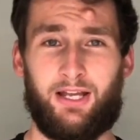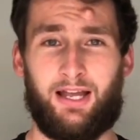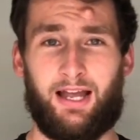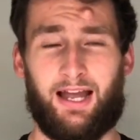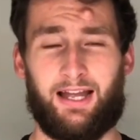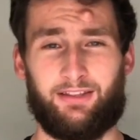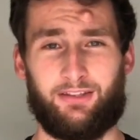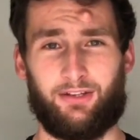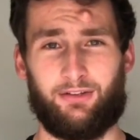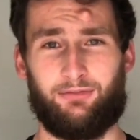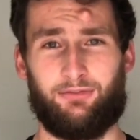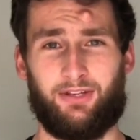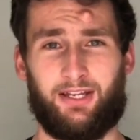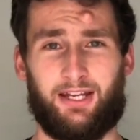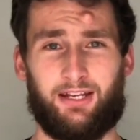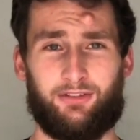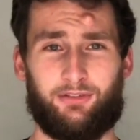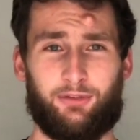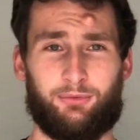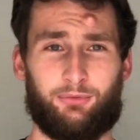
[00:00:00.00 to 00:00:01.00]
And don't
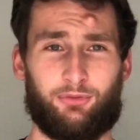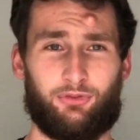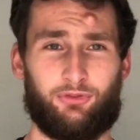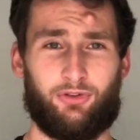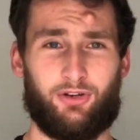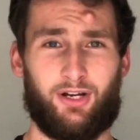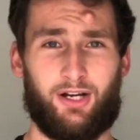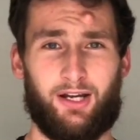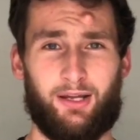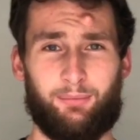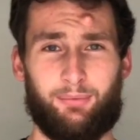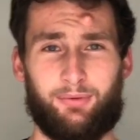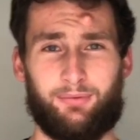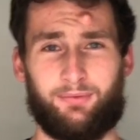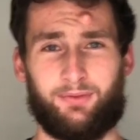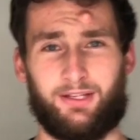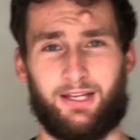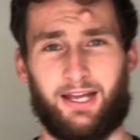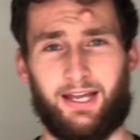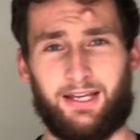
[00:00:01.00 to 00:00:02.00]
forget to subscribe,
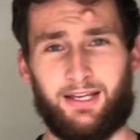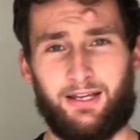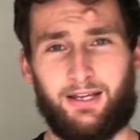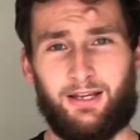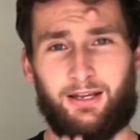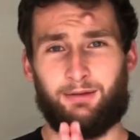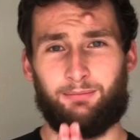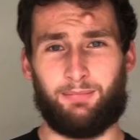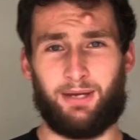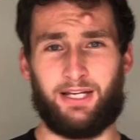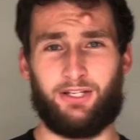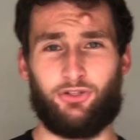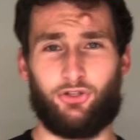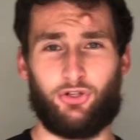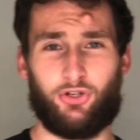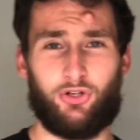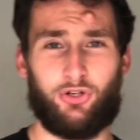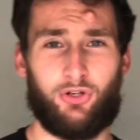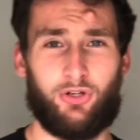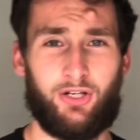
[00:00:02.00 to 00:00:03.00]
okay? Make
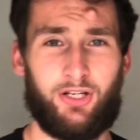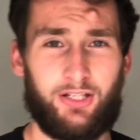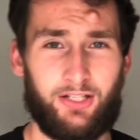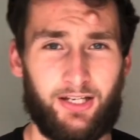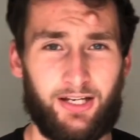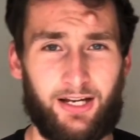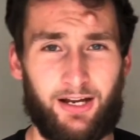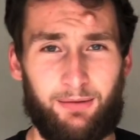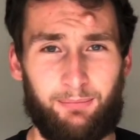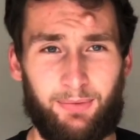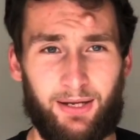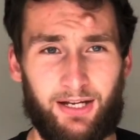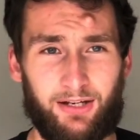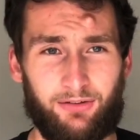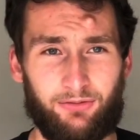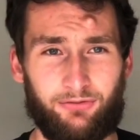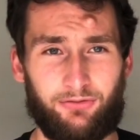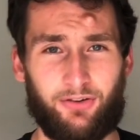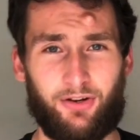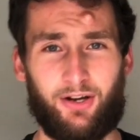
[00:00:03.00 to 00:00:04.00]
sure you come back
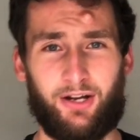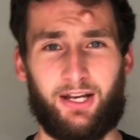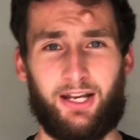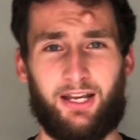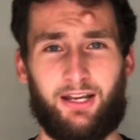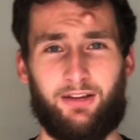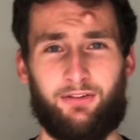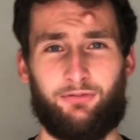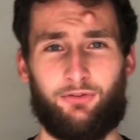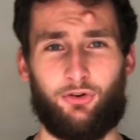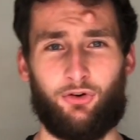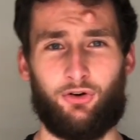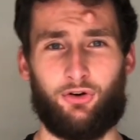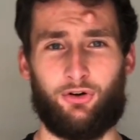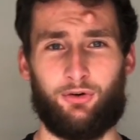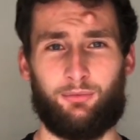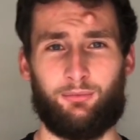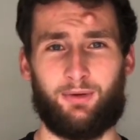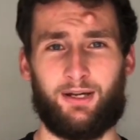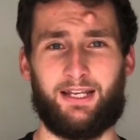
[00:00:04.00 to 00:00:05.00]
on Friday
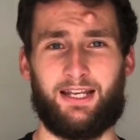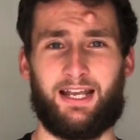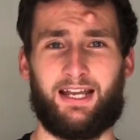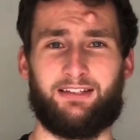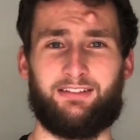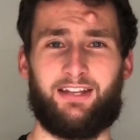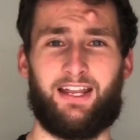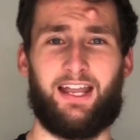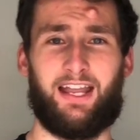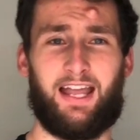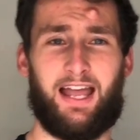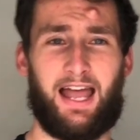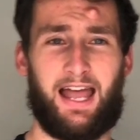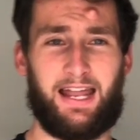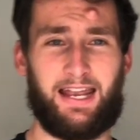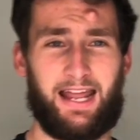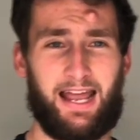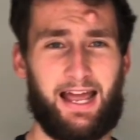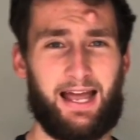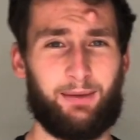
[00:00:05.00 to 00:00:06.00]
for my next HIIT
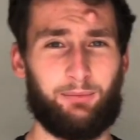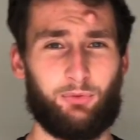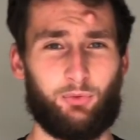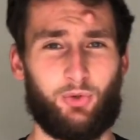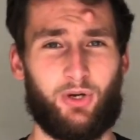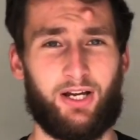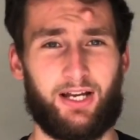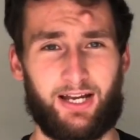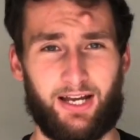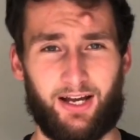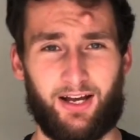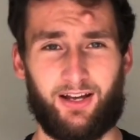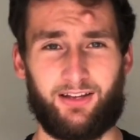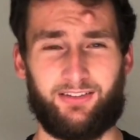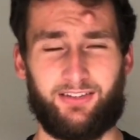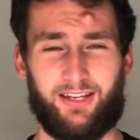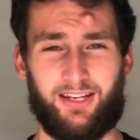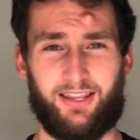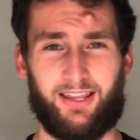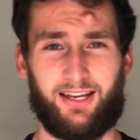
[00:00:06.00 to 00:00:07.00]
and abs workout. I'll
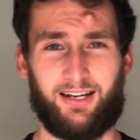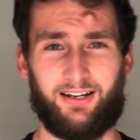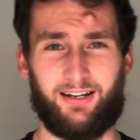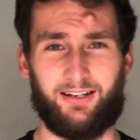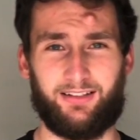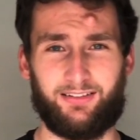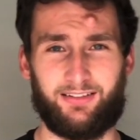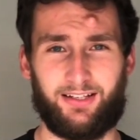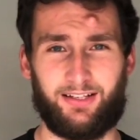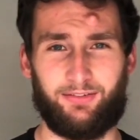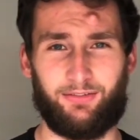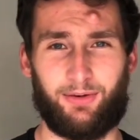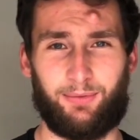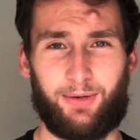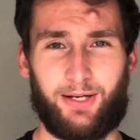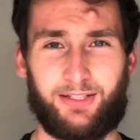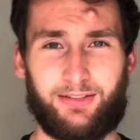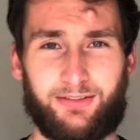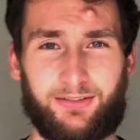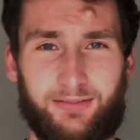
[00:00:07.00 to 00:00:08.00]
see you then, guys. Thank you very much.